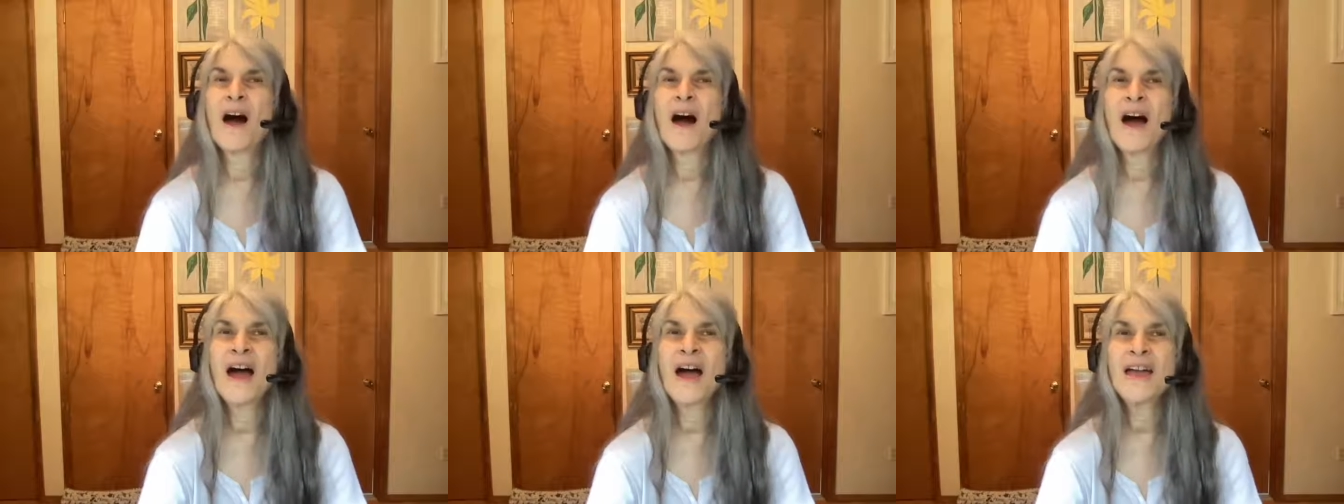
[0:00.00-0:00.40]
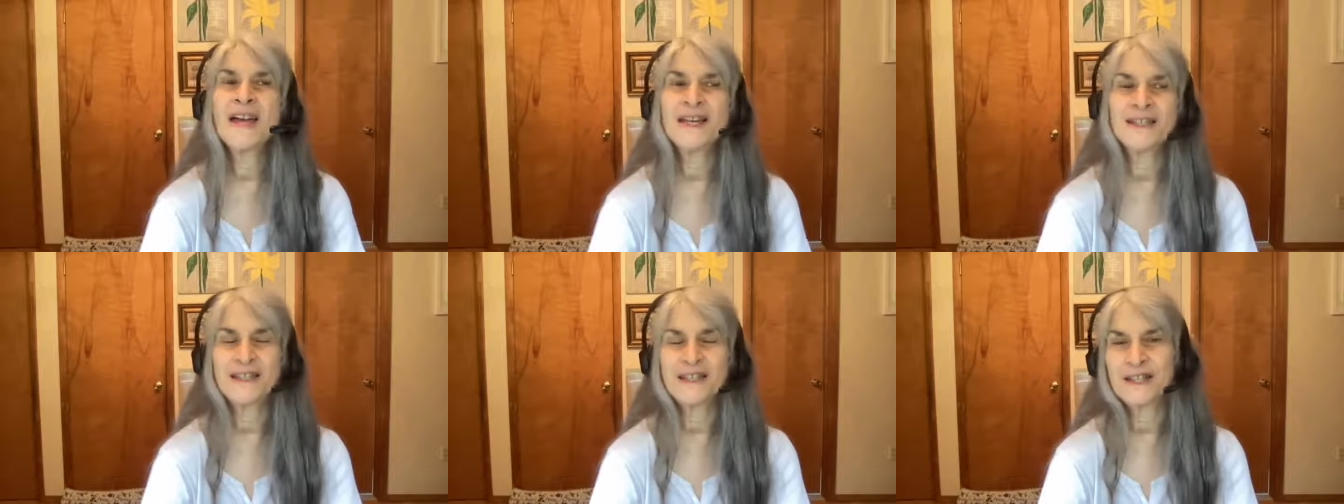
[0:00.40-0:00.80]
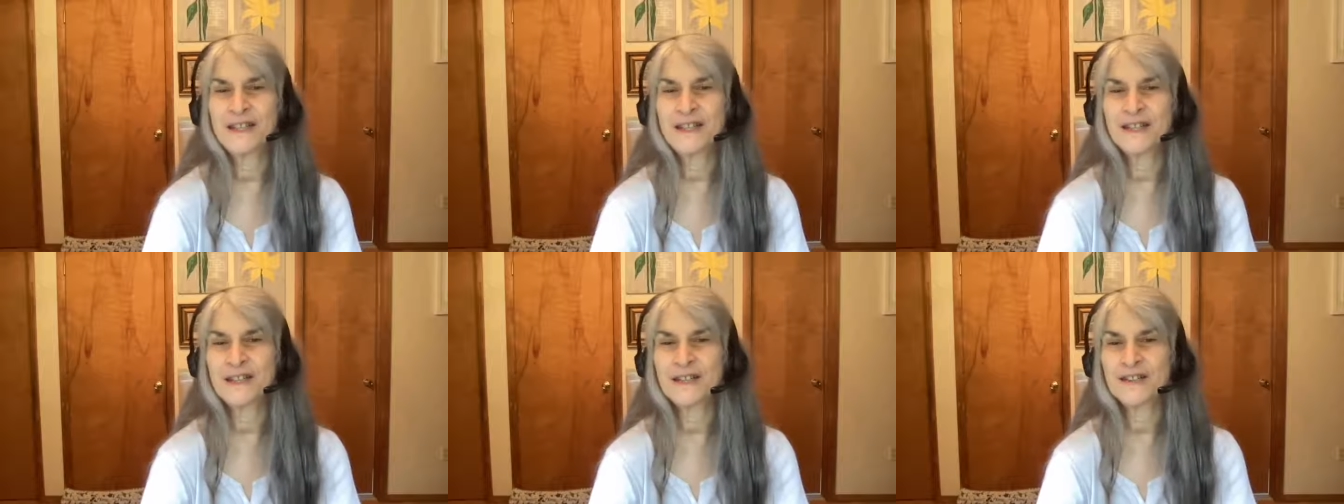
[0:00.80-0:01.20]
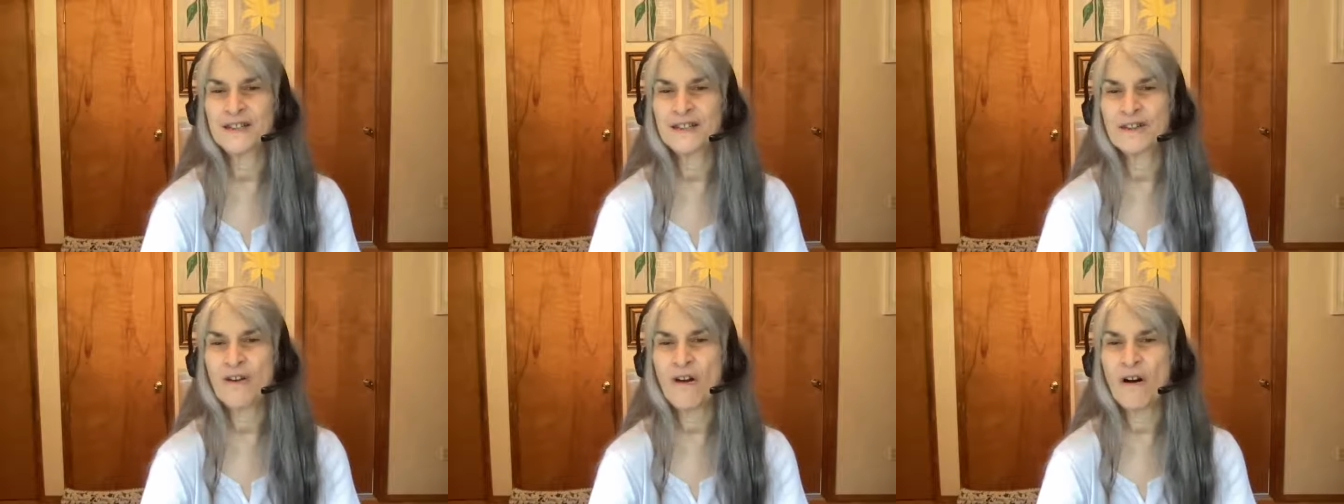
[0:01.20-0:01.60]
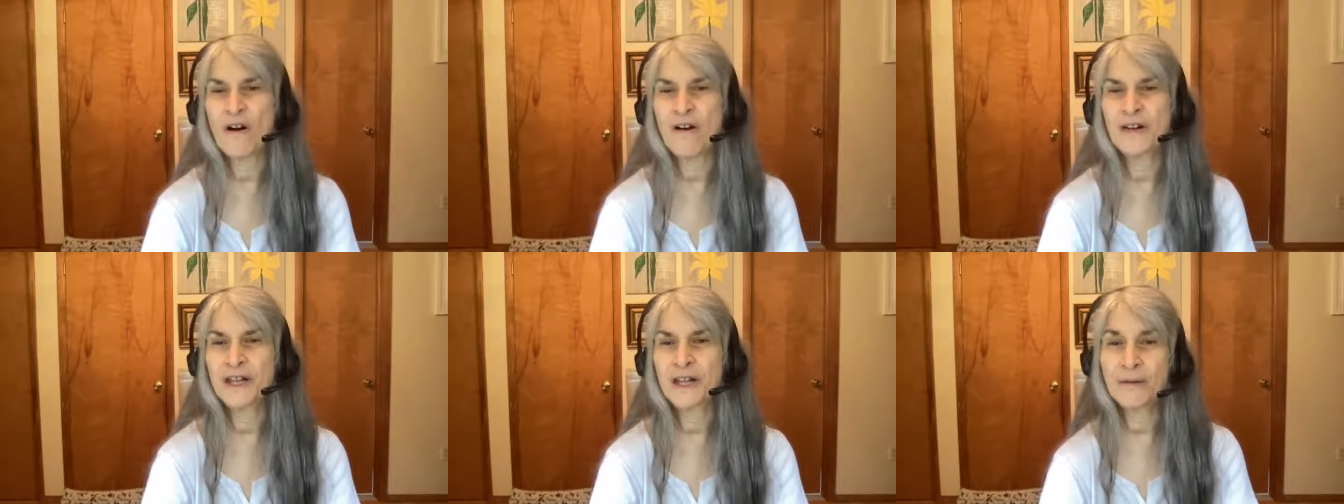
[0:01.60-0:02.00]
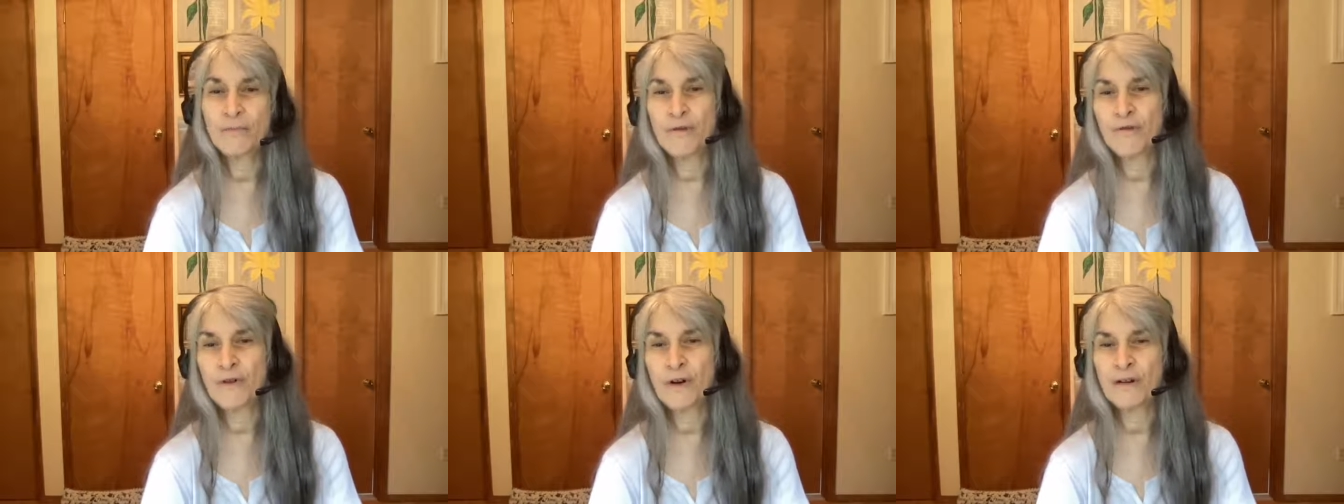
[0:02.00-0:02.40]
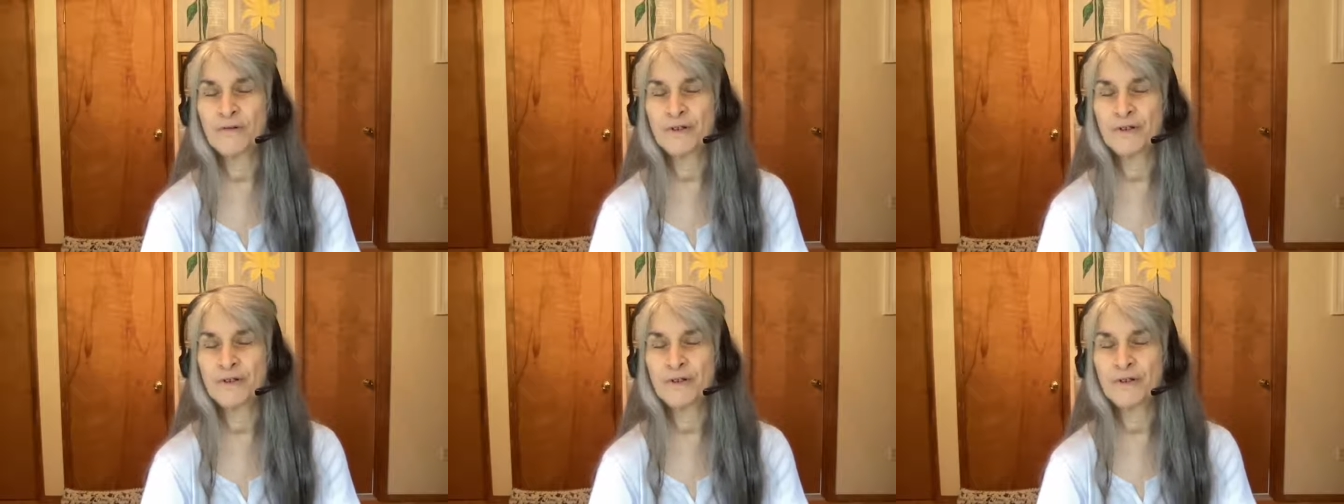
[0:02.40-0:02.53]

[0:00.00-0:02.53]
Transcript: I had seen this car a year before I